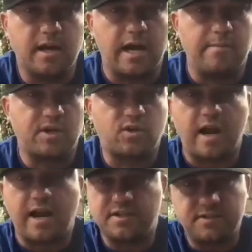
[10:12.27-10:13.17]
it
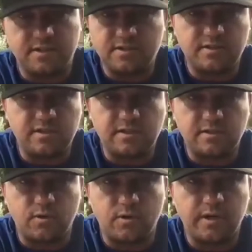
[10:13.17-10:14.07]
crashes into the
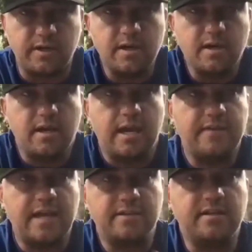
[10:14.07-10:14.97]
decoy,
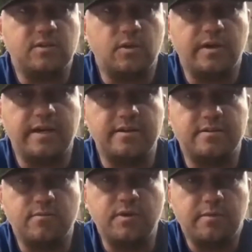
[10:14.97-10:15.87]
and that decoy
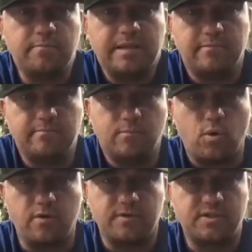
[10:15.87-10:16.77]
has really been
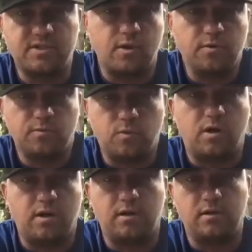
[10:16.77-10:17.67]
more of a stone
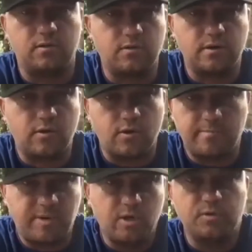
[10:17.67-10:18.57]
wall or a
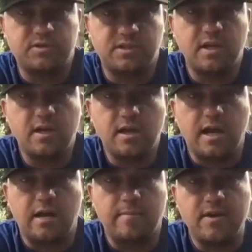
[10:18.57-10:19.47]
post,
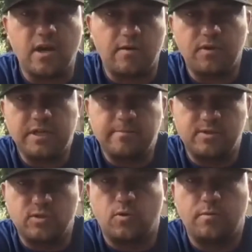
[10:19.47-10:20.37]
and not really
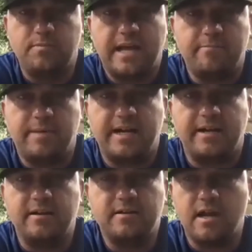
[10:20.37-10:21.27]
absorb that
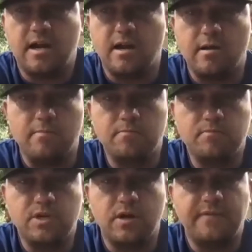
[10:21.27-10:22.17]
bite,
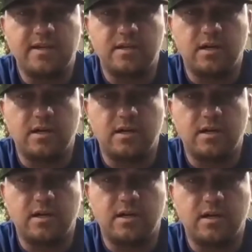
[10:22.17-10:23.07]
and that dog
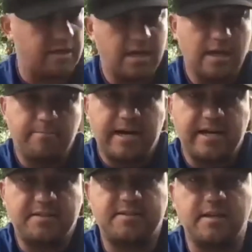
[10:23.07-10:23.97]
basically
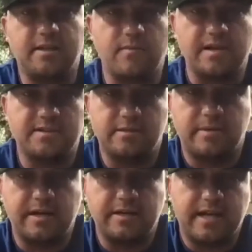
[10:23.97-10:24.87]
bites, and the rest of the
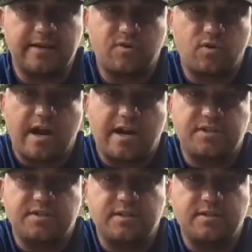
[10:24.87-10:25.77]
body kind of
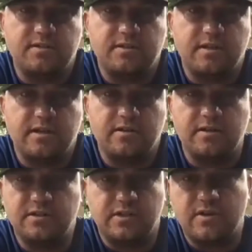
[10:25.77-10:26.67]
crashes into
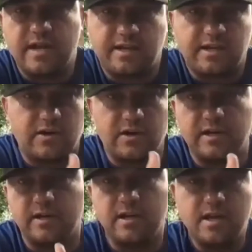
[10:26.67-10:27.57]
their neck
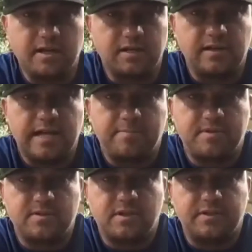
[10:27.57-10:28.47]
area,
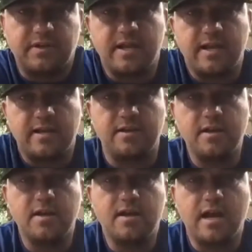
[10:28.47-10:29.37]
collapses on their head.
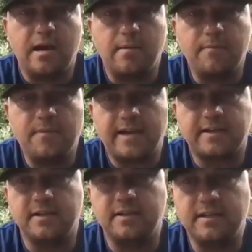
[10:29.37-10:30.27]
That
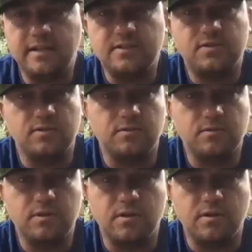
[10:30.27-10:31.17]
can lead
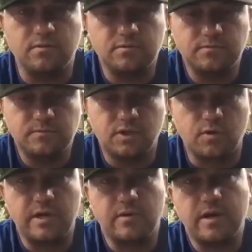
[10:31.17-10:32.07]
to
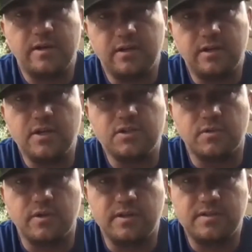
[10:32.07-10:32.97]
career-ending
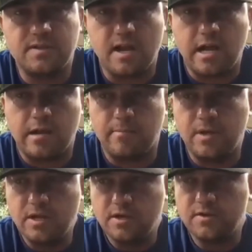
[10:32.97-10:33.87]
injuries.
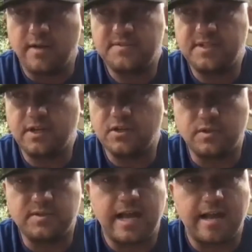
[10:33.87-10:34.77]
I've seen
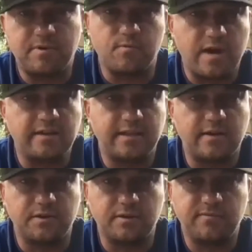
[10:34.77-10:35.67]
injuries happen right
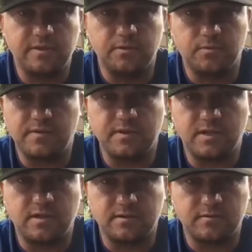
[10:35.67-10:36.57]
there on the field where the
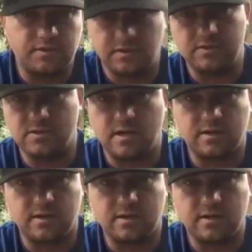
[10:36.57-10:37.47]
dog is
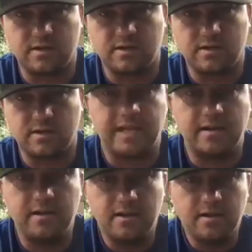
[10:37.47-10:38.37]
not going to recover from
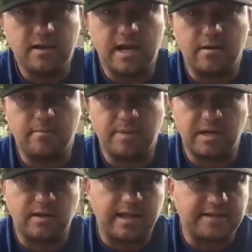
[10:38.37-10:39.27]
that. But
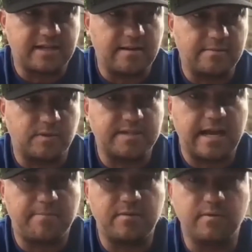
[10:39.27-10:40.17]
a lot of times, what's
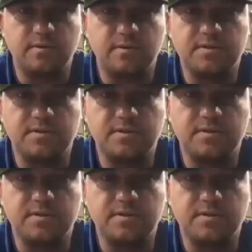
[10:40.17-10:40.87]
happening with those